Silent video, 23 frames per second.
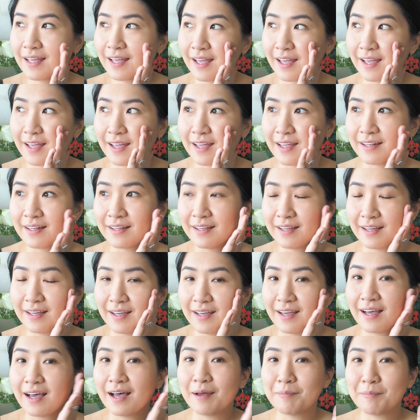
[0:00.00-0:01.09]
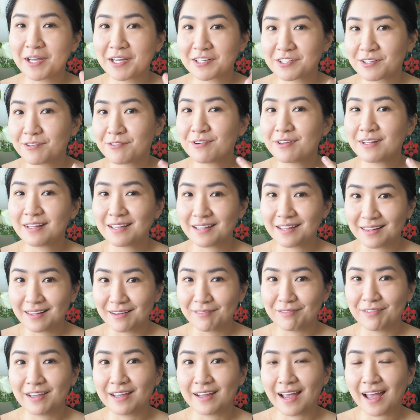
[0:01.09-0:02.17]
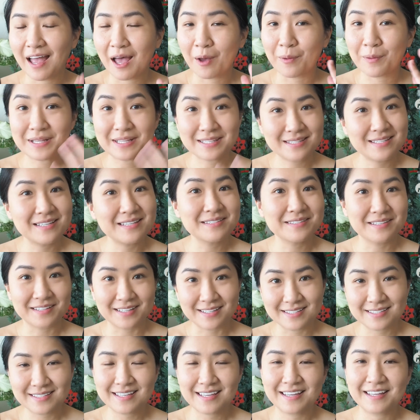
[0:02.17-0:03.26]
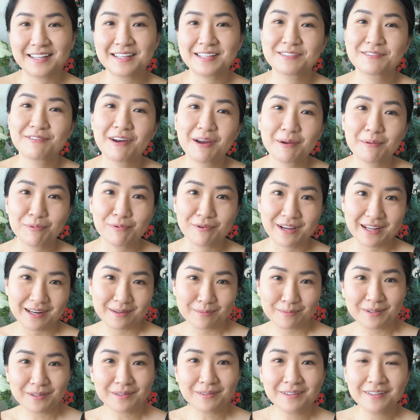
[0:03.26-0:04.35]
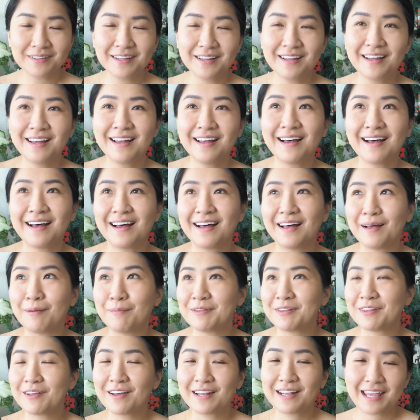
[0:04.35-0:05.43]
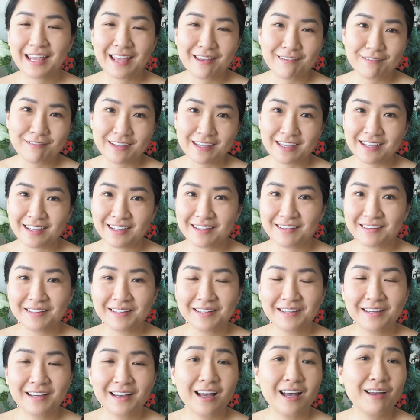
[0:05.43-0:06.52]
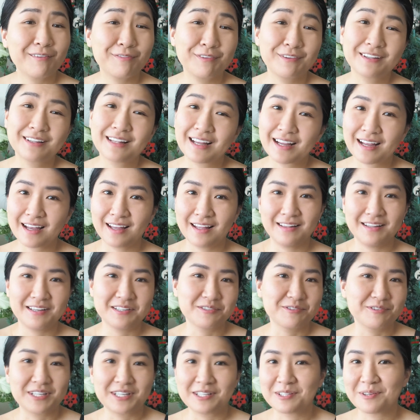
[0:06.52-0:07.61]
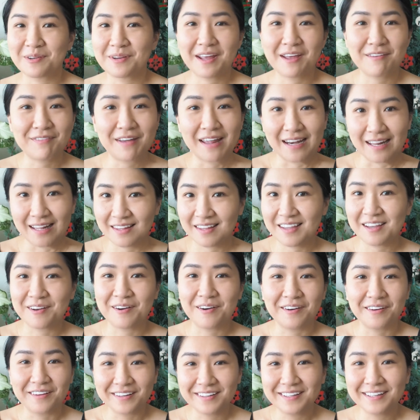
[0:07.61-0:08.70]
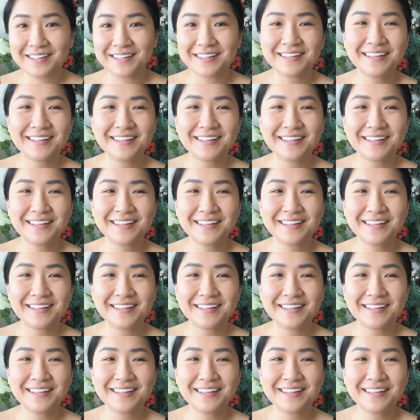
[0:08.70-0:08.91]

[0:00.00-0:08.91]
and I'm actually really loving how it sits on the skin. It's very breathable, not heavy. I feel like I literally don't have anything on.